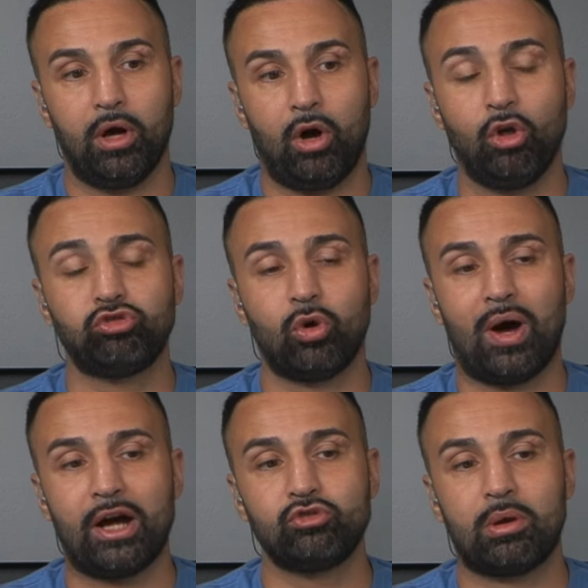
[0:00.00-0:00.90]
Also,
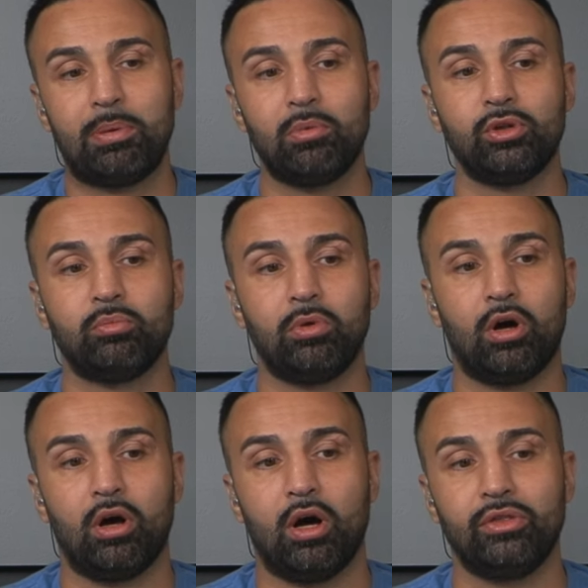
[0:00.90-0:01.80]
Andre, people
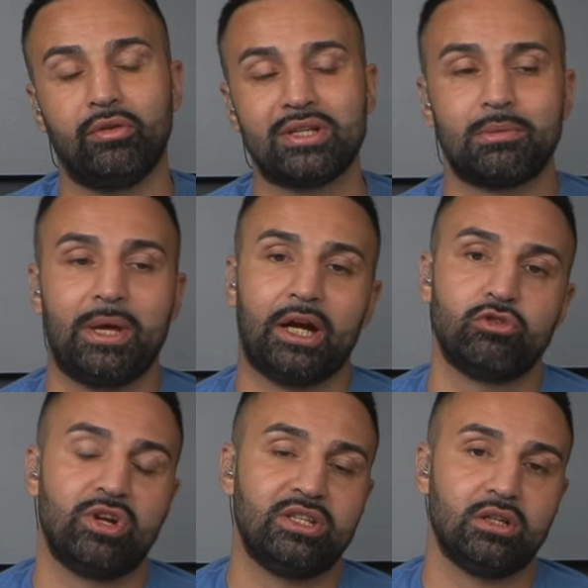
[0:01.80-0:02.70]
underestimate
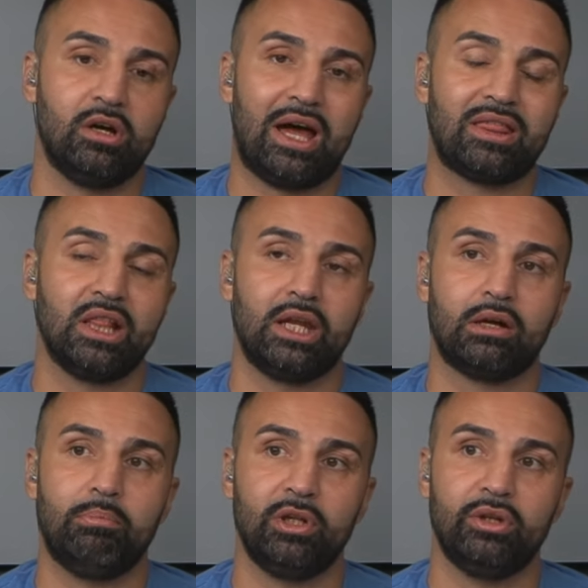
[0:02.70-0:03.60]
Andre's athletic
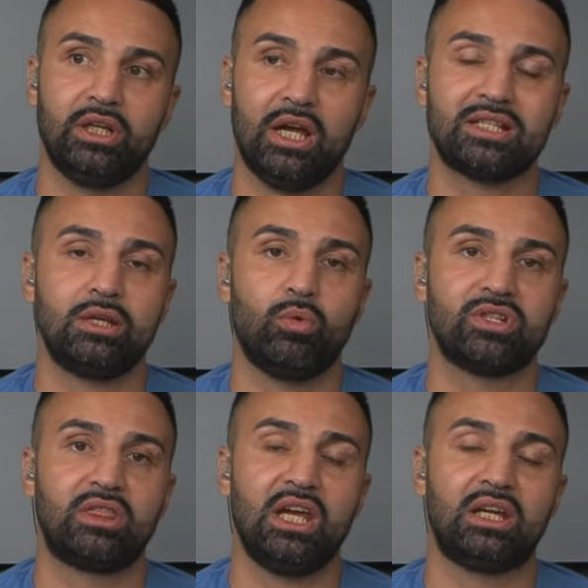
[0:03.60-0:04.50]
ability. Yes, he was
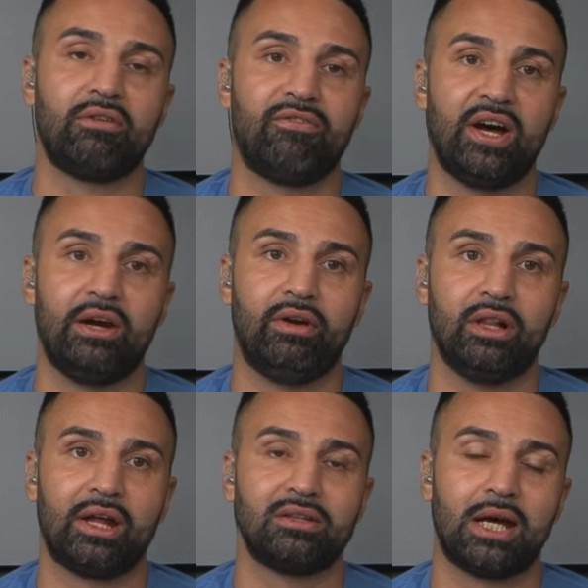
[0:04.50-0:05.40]
a thinking fighter, and a
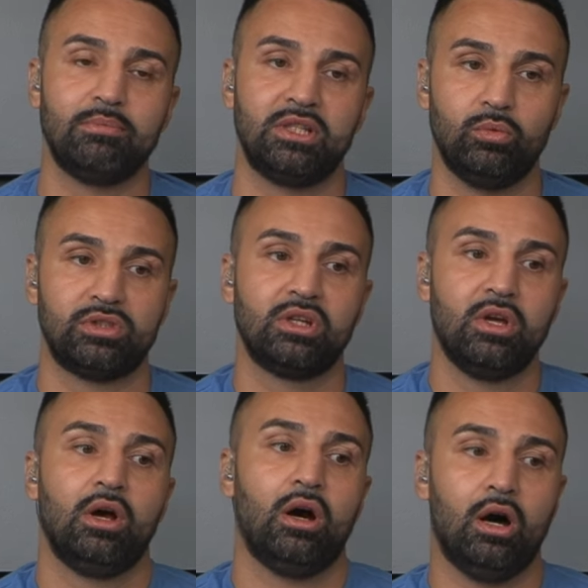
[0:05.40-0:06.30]
lot of times he was
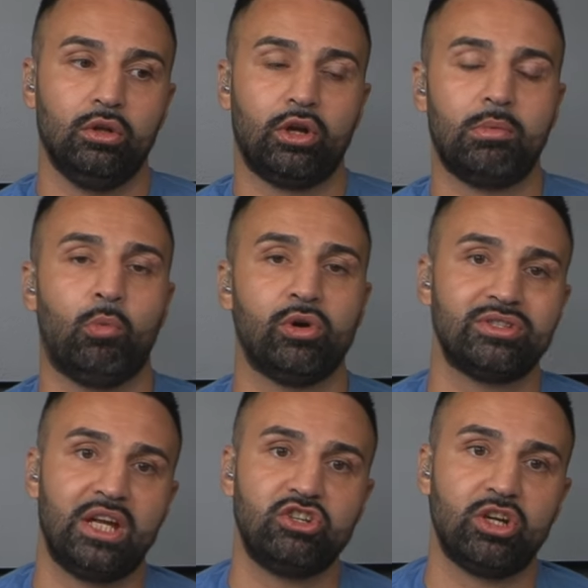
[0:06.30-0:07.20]
a little bit more
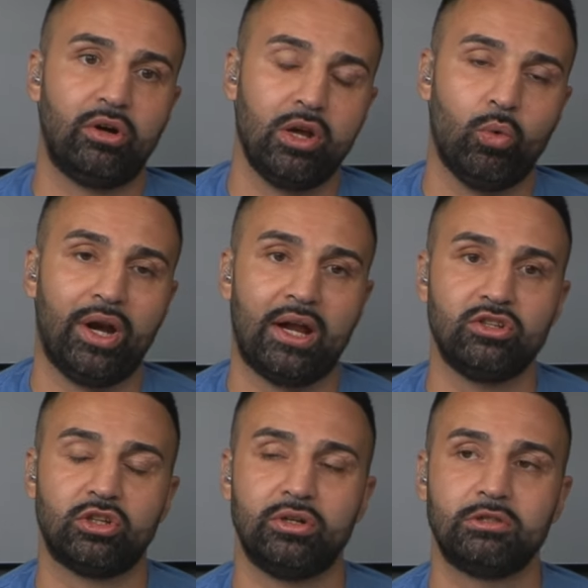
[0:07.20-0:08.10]
stationary and whatnot in
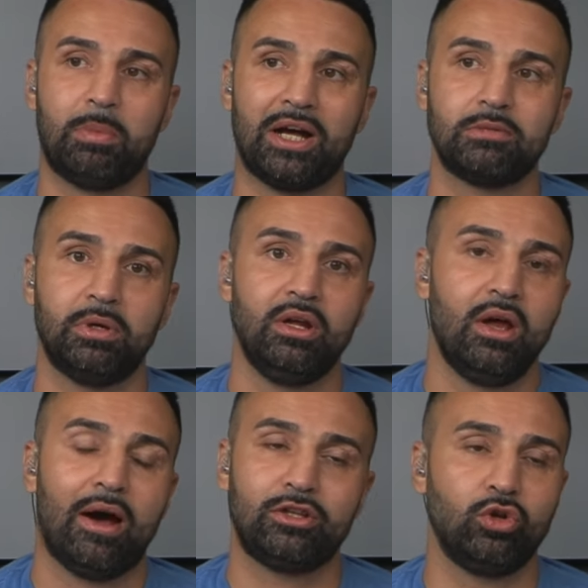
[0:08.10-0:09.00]
certain spots, but
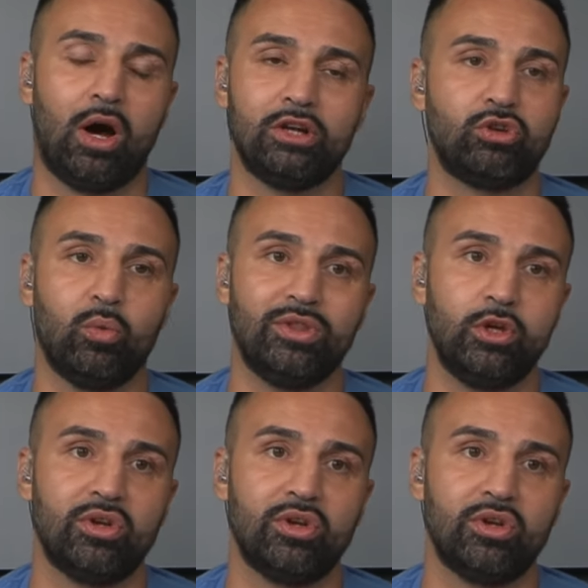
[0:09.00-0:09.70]
I saw Andre win the